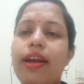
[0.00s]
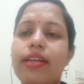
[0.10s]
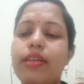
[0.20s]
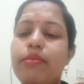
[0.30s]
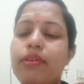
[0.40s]

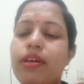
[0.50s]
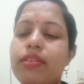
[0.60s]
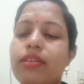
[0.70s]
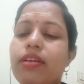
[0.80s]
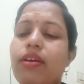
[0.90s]

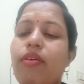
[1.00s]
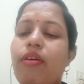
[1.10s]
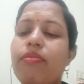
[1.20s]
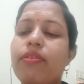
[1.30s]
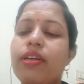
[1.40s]
identification
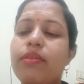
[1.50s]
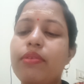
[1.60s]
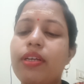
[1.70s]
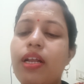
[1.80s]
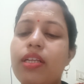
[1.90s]
of
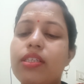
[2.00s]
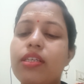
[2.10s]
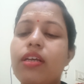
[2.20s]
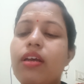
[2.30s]
criminals.